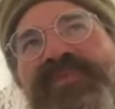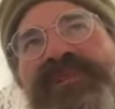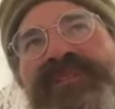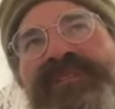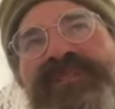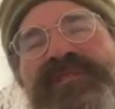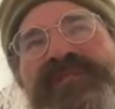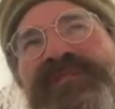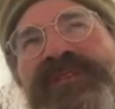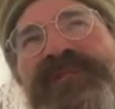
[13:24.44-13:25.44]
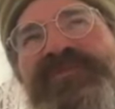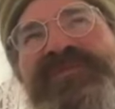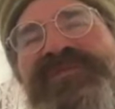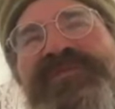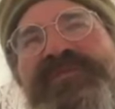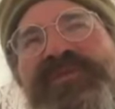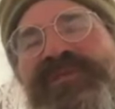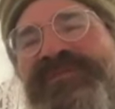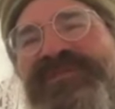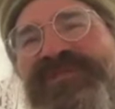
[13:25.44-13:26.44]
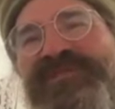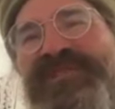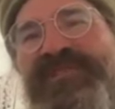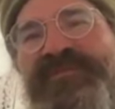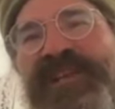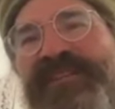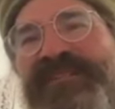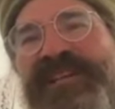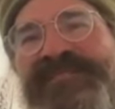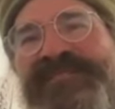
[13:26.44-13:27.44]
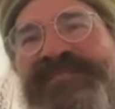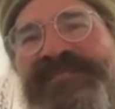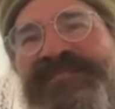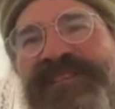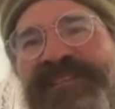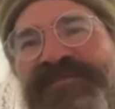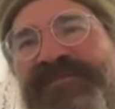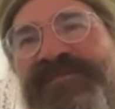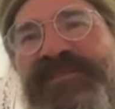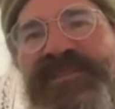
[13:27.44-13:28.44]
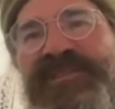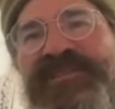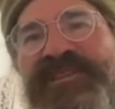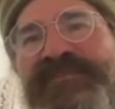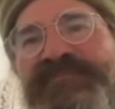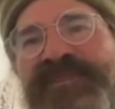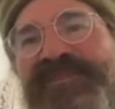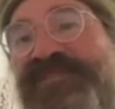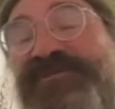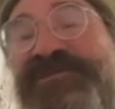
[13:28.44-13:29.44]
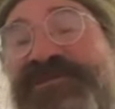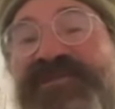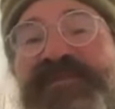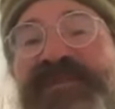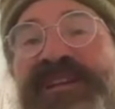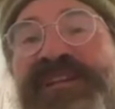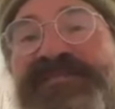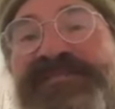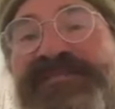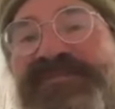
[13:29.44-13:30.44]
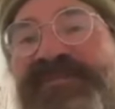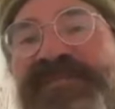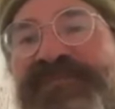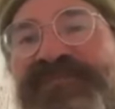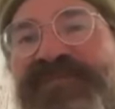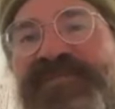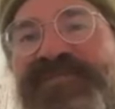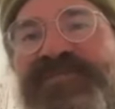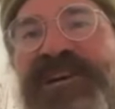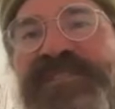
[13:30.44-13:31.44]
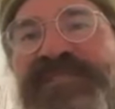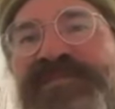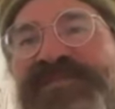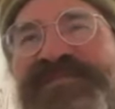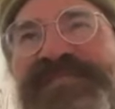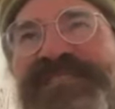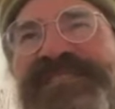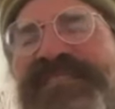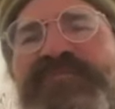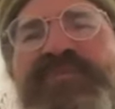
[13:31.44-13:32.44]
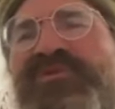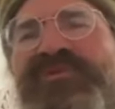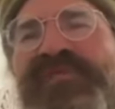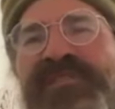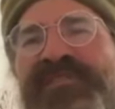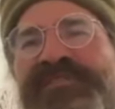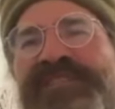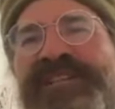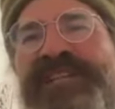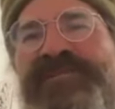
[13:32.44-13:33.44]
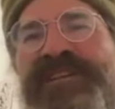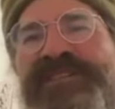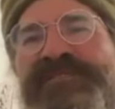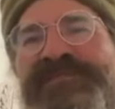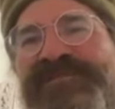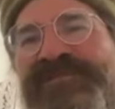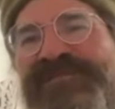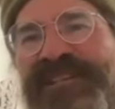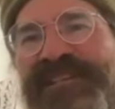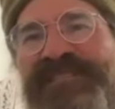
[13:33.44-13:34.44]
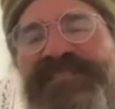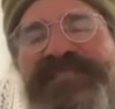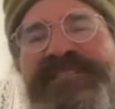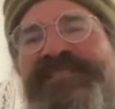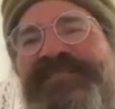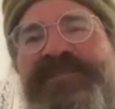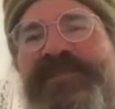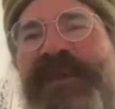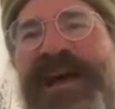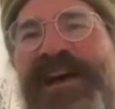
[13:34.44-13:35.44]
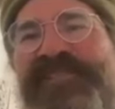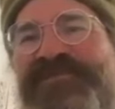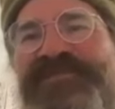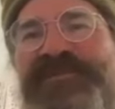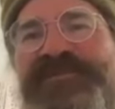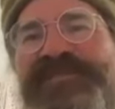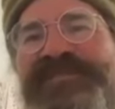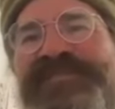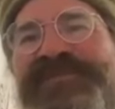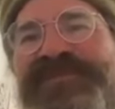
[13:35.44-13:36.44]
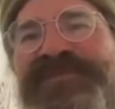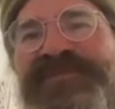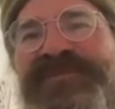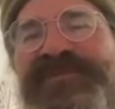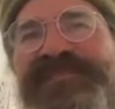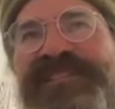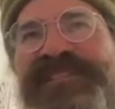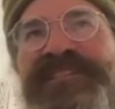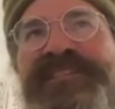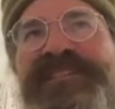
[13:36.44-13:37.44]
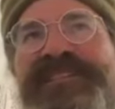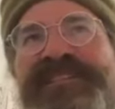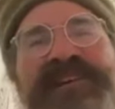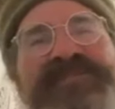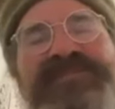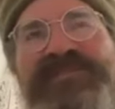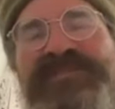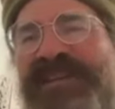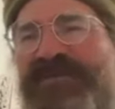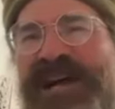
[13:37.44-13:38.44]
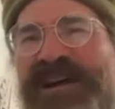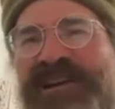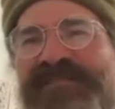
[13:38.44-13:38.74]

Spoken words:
point, up to a certain point, it was just, piano lessons and like you learn to play a song. My sister was a great pianist. She was really virtuosic, but it didn't move her in any way. It was just like doing math or something. That's what she would always say. And I was always like, wow,